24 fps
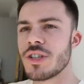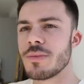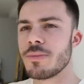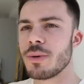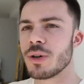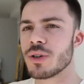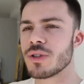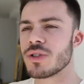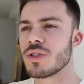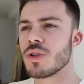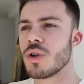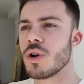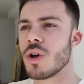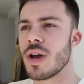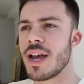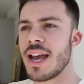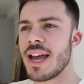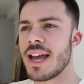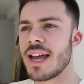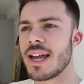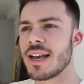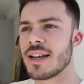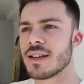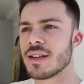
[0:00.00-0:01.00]
is a bookstore
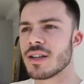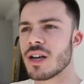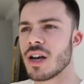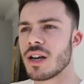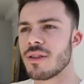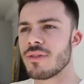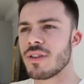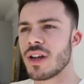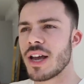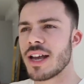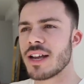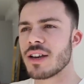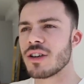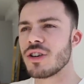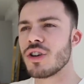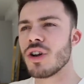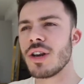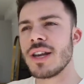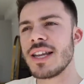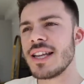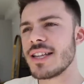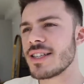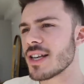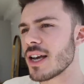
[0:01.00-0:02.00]
in kind of like
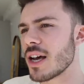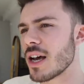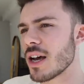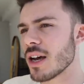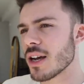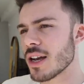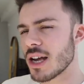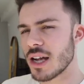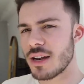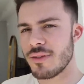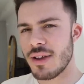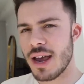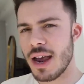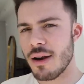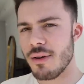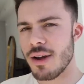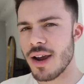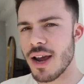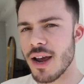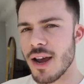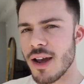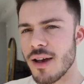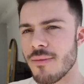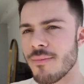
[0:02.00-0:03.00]
Nolita kind of
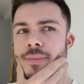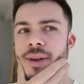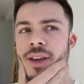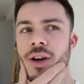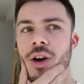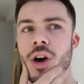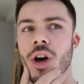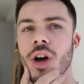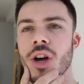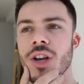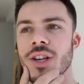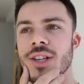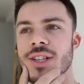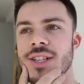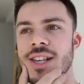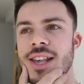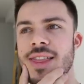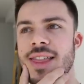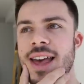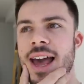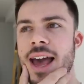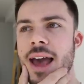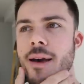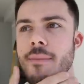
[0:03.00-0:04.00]
area, because
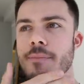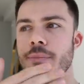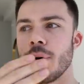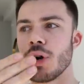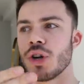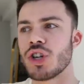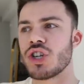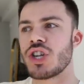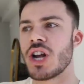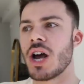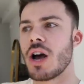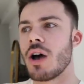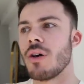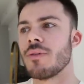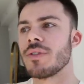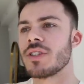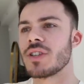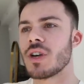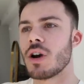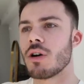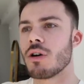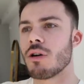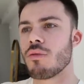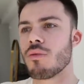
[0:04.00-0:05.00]
their
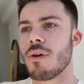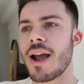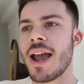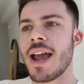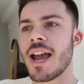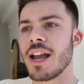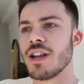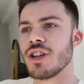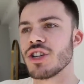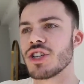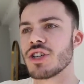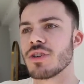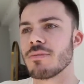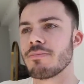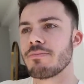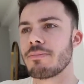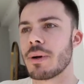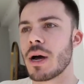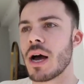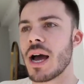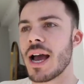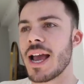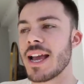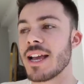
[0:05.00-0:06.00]
bookshelves are arranged
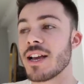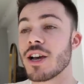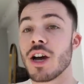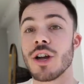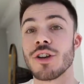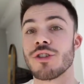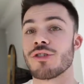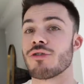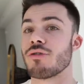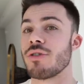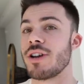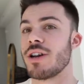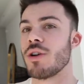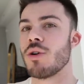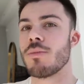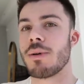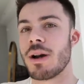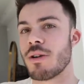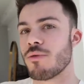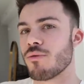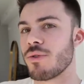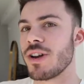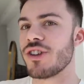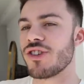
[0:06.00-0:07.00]
by country or by
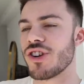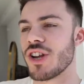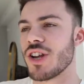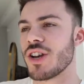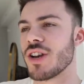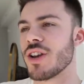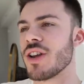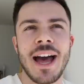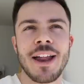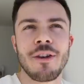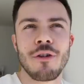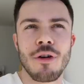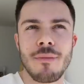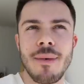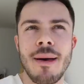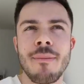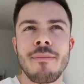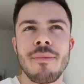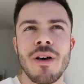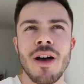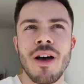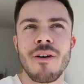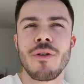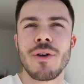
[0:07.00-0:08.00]
region. And I
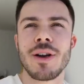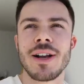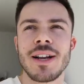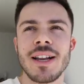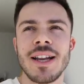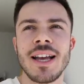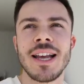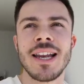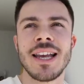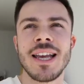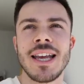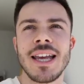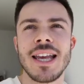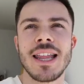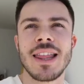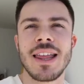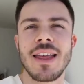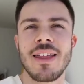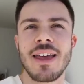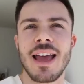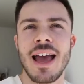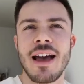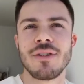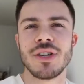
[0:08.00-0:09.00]
remember very clearly
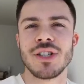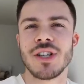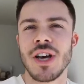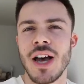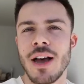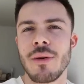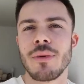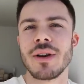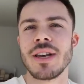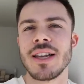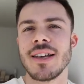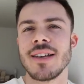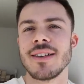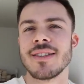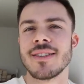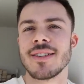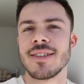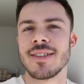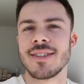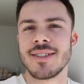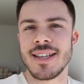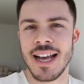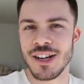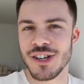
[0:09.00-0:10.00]
that they have a Taiwanese
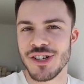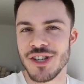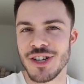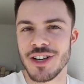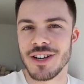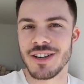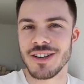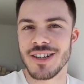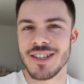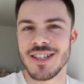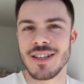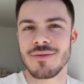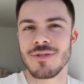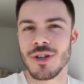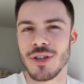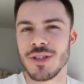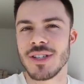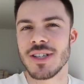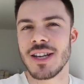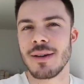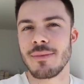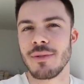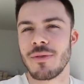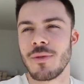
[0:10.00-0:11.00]
section because I've looked
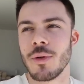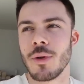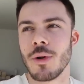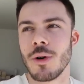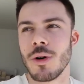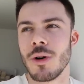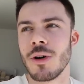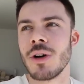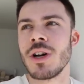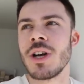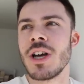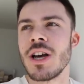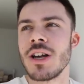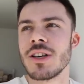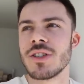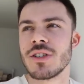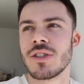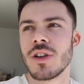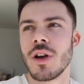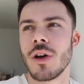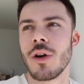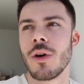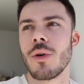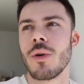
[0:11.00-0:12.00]
at it before.
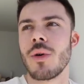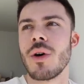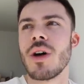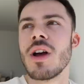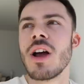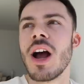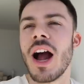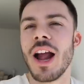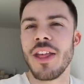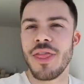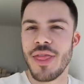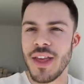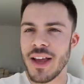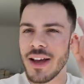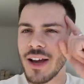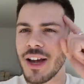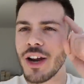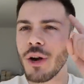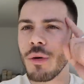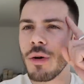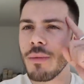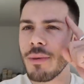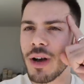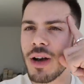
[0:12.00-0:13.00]
So I think I
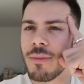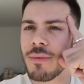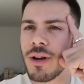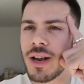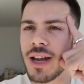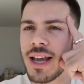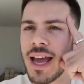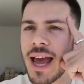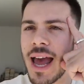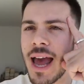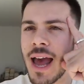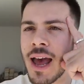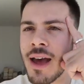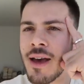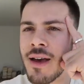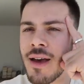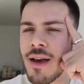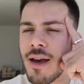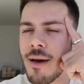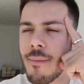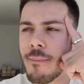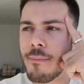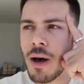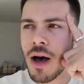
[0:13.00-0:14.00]
know what book I'm gonna get,
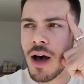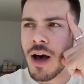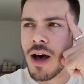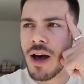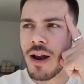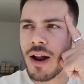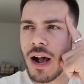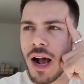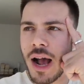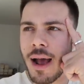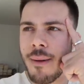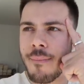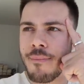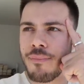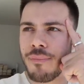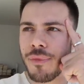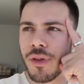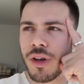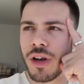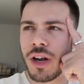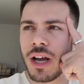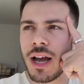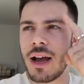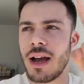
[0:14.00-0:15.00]
but I'm
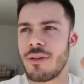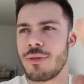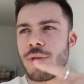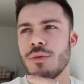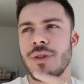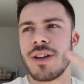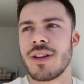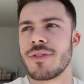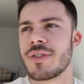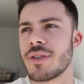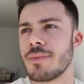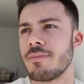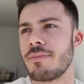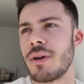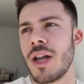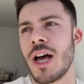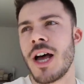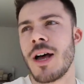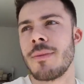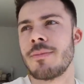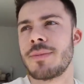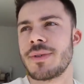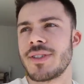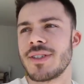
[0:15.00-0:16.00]
gonna have a read of some
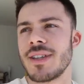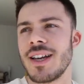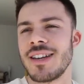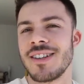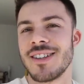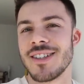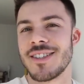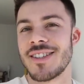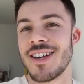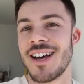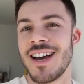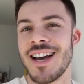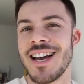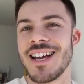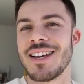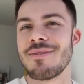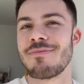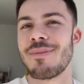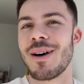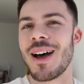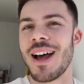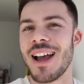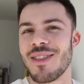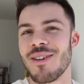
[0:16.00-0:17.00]
blurbs and decide,
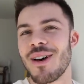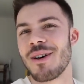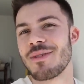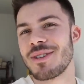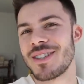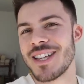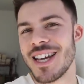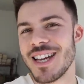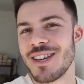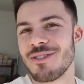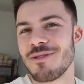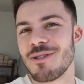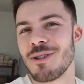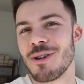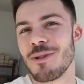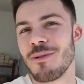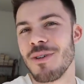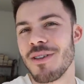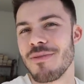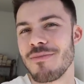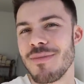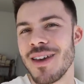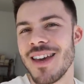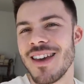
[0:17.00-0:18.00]
but I thought I would take you along
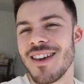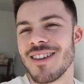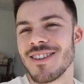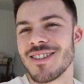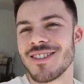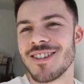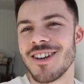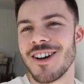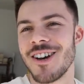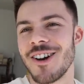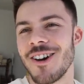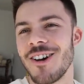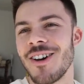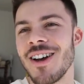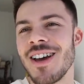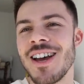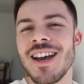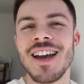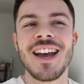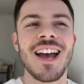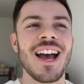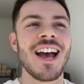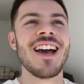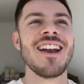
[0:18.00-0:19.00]
with me. So
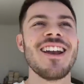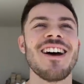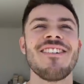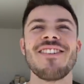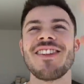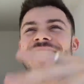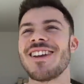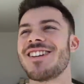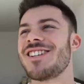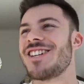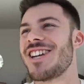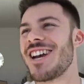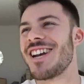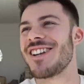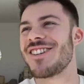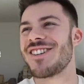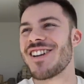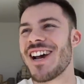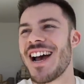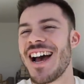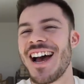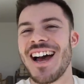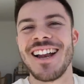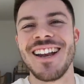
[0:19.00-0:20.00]
enough of the chit
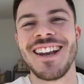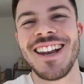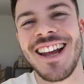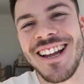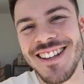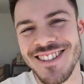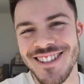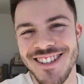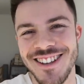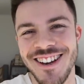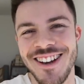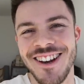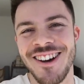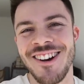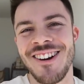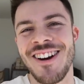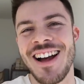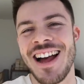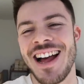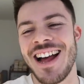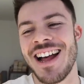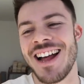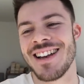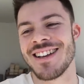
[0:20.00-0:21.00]
chat, let's go,
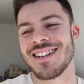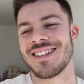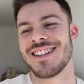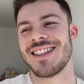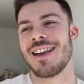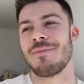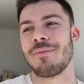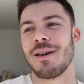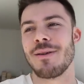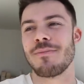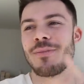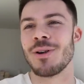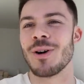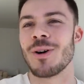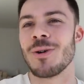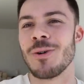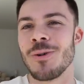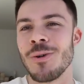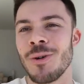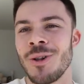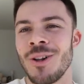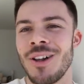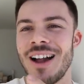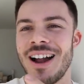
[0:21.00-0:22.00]
and there'll be a book
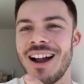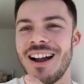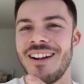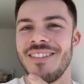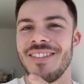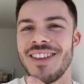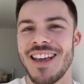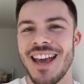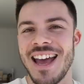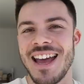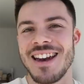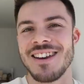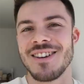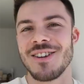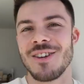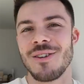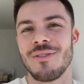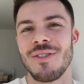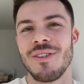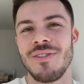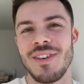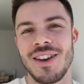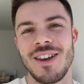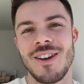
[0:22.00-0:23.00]
haul at the end
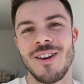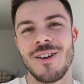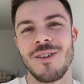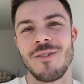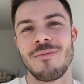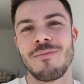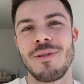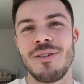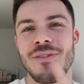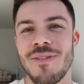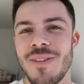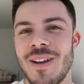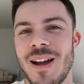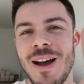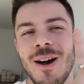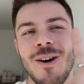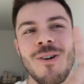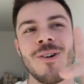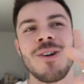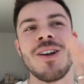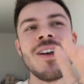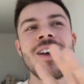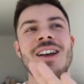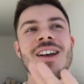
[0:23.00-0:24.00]
of the video. But for
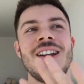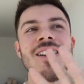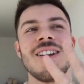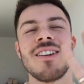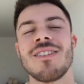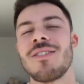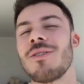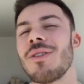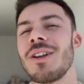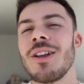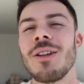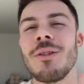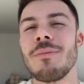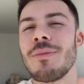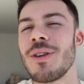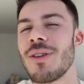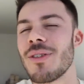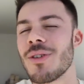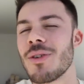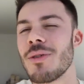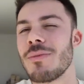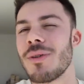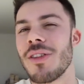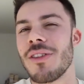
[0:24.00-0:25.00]
now, let's do a little
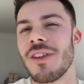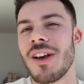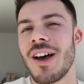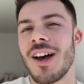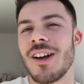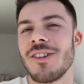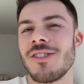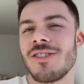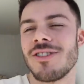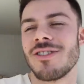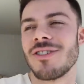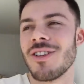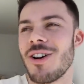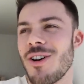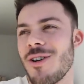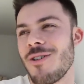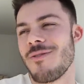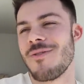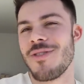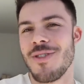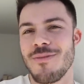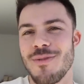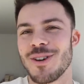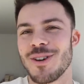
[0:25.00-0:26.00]
musical montage of the